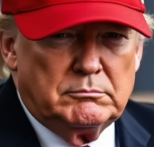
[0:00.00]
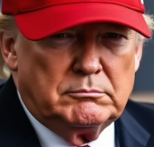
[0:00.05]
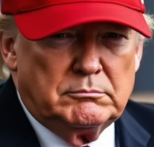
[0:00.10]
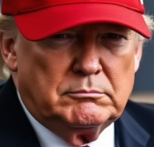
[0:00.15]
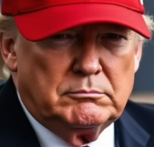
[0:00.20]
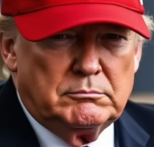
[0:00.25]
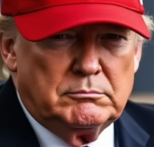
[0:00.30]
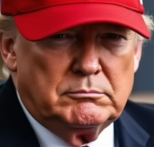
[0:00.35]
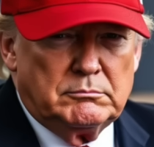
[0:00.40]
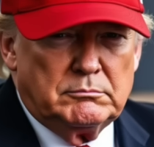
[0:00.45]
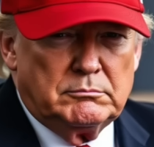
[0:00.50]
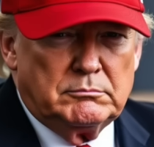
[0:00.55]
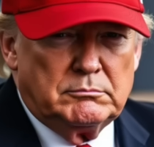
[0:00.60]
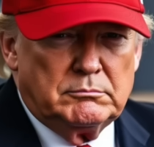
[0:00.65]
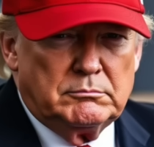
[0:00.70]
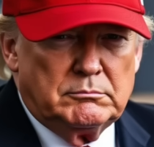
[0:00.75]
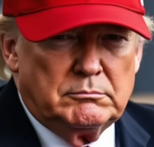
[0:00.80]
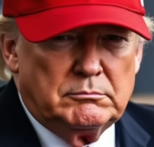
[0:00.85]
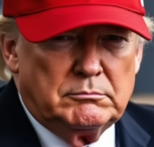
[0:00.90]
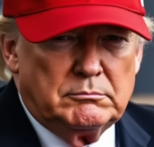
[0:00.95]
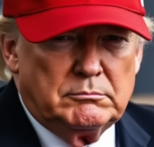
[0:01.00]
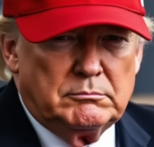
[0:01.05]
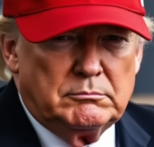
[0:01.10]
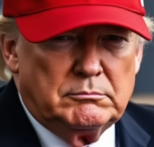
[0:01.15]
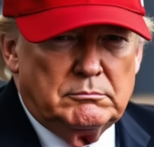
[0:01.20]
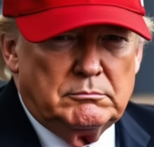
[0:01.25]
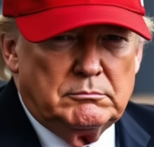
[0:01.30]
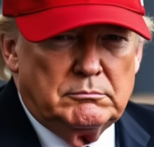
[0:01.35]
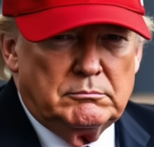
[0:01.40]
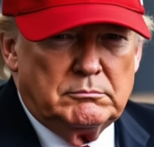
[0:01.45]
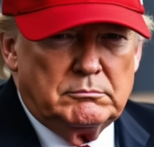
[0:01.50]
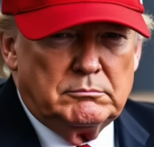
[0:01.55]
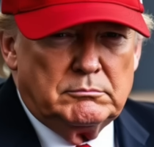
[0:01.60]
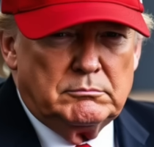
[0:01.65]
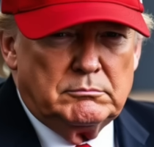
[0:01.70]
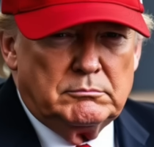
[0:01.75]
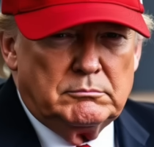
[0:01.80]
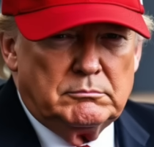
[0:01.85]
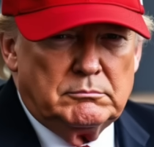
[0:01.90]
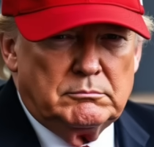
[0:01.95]

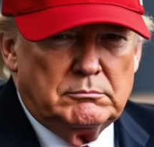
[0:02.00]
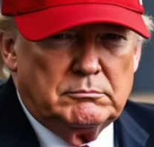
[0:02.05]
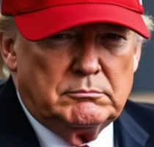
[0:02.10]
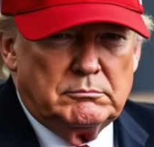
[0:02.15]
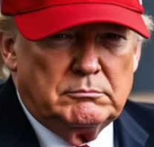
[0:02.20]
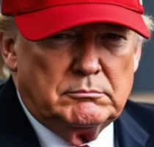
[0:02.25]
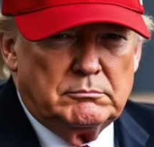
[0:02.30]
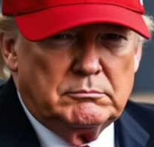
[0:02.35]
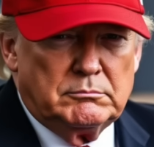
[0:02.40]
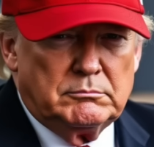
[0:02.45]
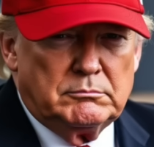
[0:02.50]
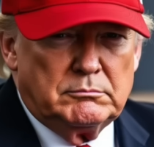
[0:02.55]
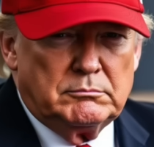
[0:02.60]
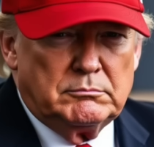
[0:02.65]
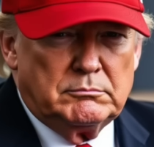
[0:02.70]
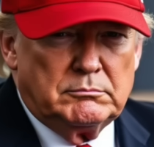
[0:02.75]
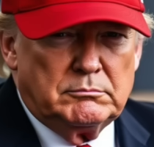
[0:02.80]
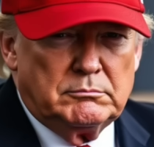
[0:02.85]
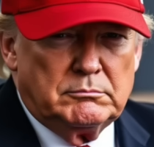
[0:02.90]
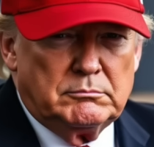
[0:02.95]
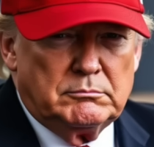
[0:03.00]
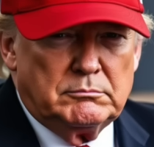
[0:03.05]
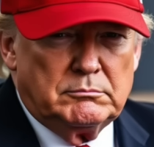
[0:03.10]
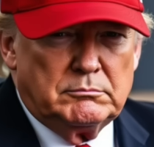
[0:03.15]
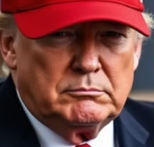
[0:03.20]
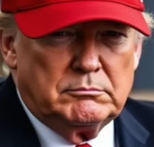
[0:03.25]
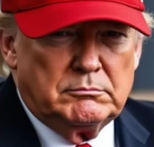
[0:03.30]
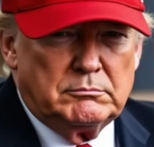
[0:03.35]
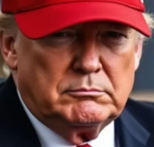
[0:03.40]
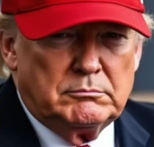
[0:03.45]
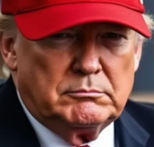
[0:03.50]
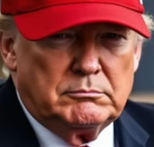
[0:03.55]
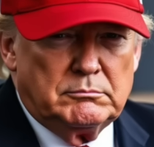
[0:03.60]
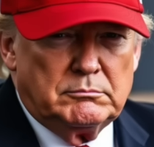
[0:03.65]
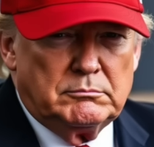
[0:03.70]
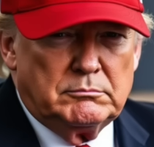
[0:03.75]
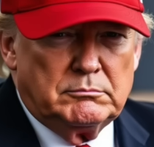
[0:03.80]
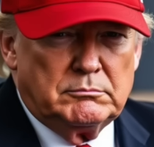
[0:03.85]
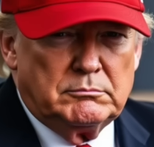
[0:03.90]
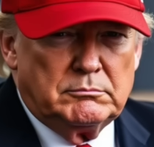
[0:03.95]

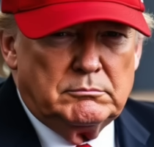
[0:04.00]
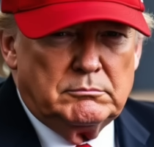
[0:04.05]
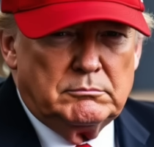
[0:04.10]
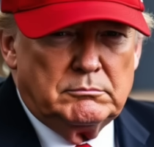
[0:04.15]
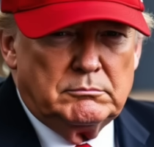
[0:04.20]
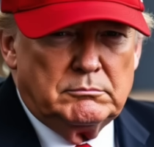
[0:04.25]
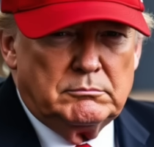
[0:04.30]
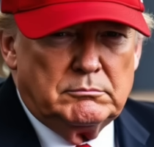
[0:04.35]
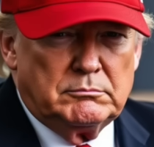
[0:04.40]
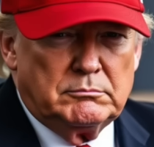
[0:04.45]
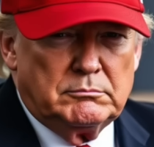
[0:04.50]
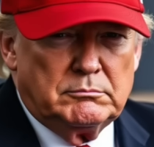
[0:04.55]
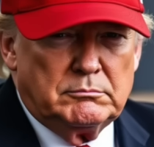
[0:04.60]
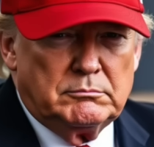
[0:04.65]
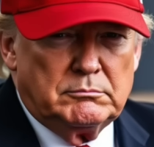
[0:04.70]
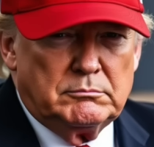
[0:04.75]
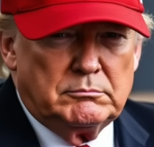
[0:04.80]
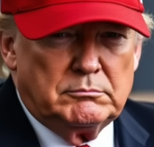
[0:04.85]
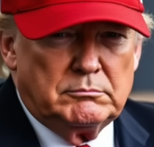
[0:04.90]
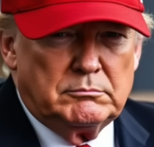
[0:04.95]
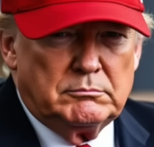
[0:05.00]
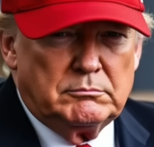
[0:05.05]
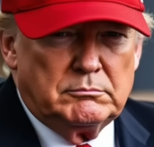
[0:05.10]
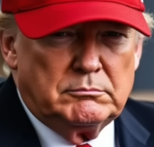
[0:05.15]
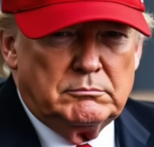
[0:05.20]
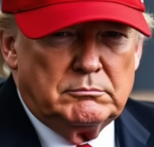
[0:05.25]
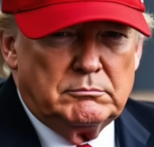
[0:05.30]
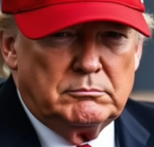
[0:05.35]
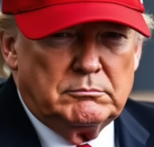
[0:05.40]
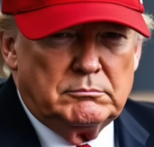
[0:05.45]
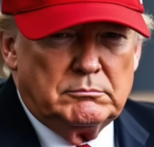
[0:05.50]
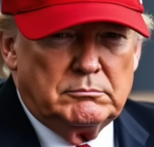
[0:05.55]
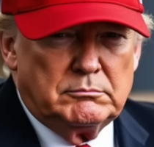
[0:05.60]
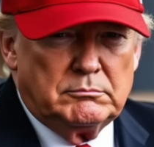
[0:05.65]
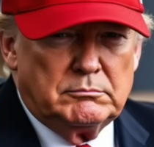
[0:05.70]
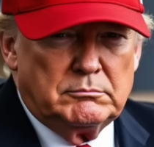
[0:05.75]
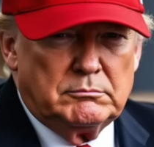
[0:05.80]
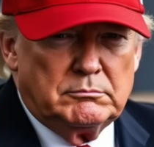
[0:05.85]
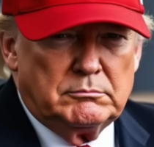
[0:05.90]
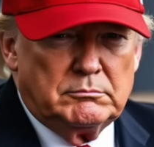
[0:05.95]

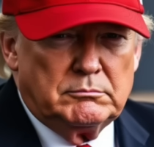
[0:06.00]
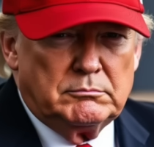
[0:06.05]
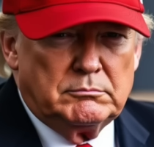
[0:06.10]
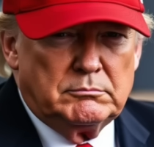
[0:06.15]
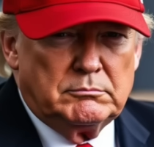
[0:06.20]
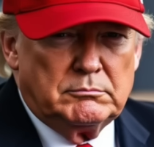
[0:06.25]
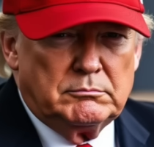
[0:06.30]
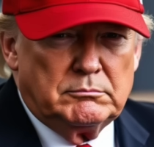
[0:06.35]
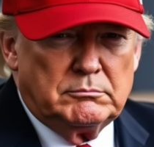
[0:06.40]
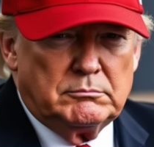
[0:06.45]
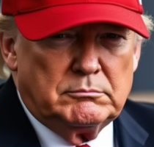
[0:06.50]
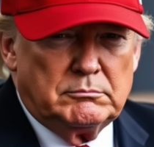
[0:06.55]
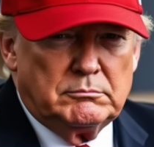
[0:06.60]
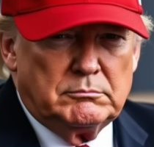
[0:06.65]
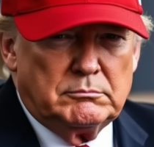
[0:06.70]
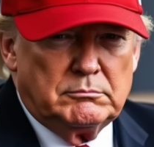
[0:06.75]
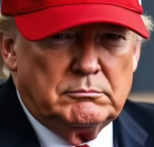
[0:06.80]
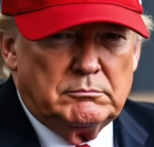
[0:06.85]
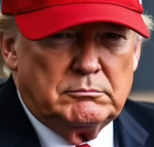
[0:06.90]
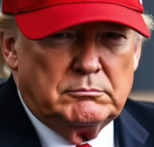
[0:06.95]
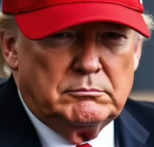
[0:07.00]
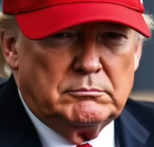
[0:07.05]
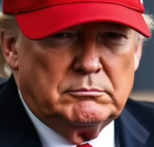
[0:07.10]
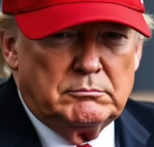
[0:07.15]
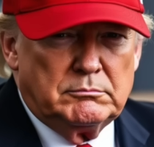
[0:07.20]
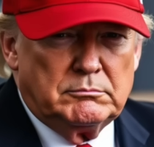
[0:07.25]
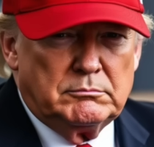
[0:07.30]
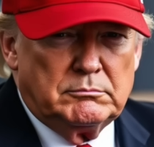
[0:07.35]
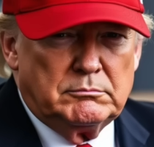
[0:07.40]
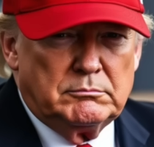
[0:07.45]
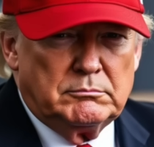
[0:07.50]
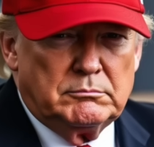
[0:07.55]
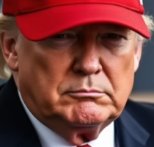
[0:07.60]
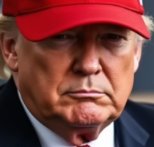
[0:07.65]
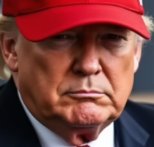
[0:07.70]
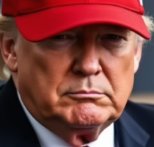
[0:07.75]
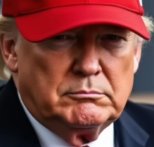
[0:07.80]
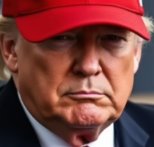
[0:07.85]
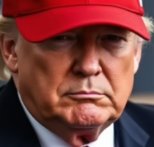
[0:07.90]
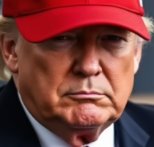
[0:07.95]
The person shown says nothing.